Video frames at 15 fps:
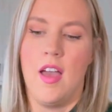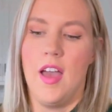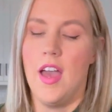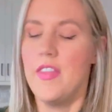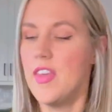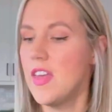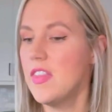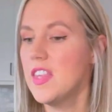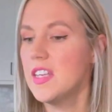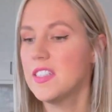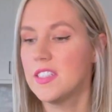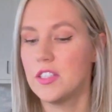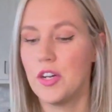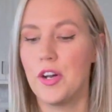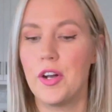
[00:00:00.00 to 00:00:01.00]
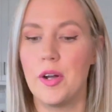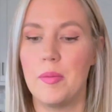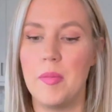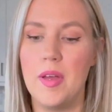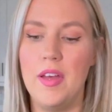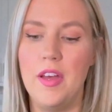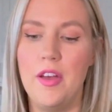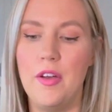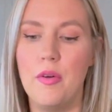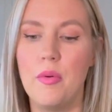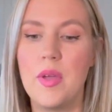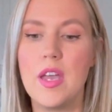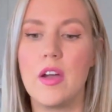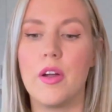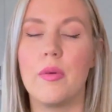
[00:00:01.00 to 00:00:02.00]
And then this term,
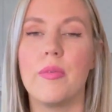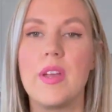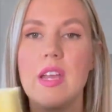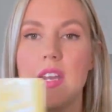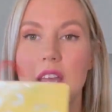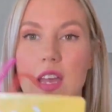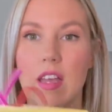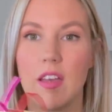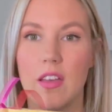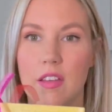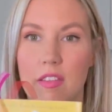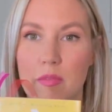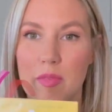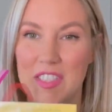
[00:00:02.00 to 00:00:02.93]
we are reading the